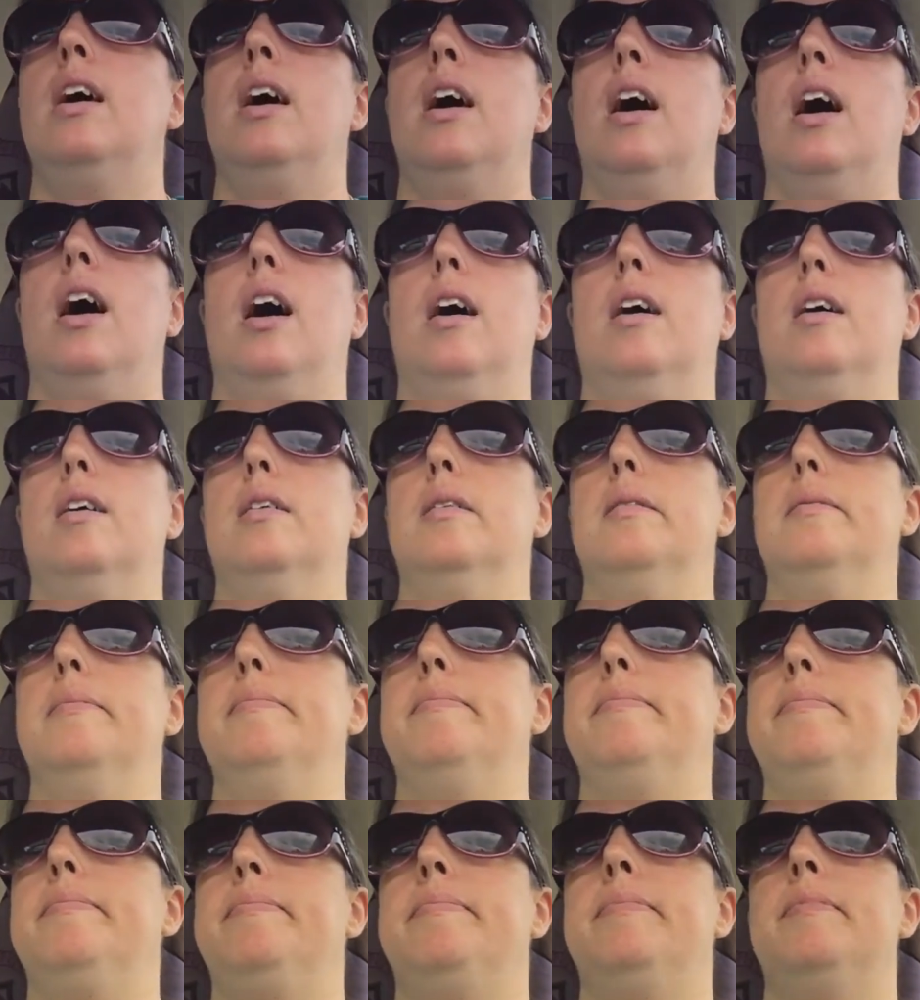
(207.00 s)

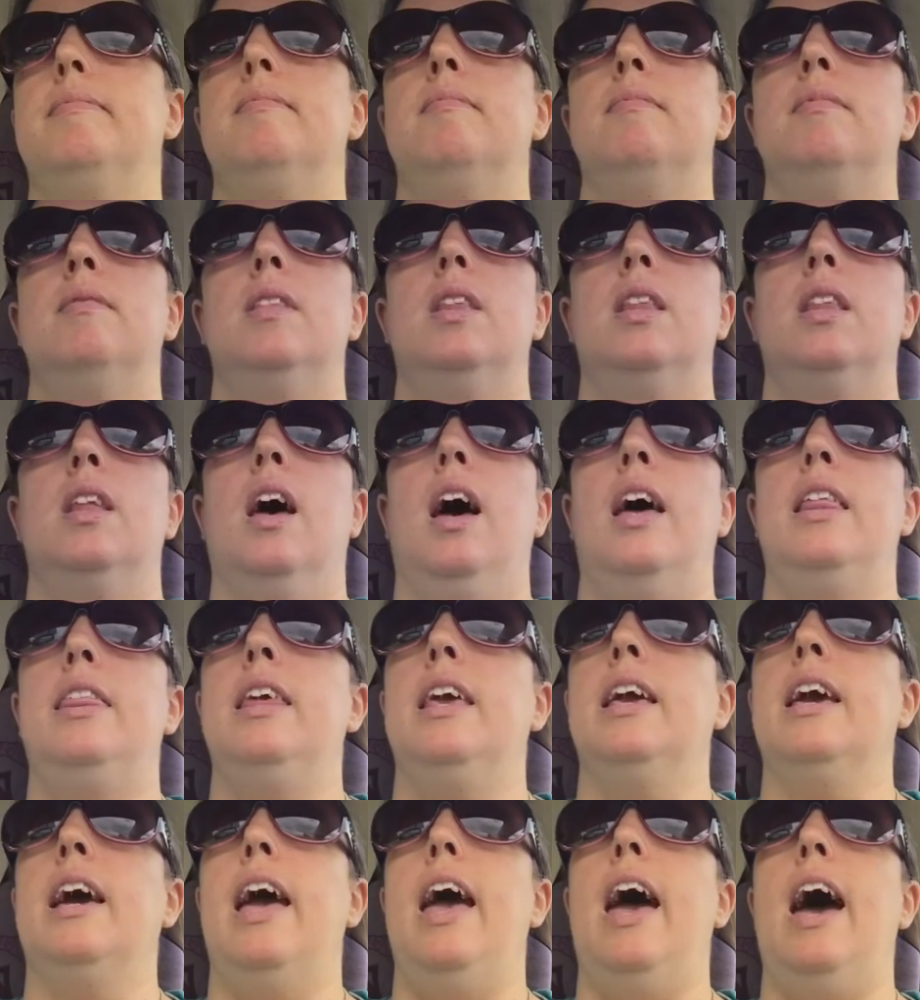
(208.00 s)
I
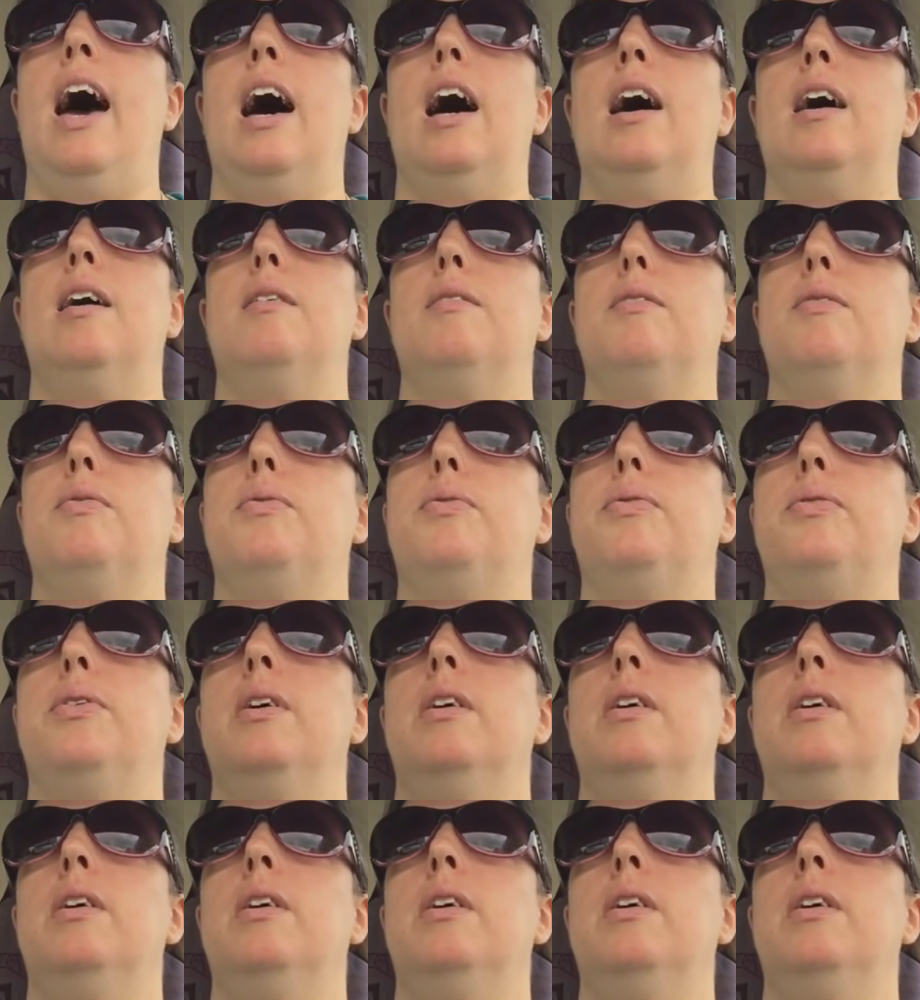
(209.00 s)
think I have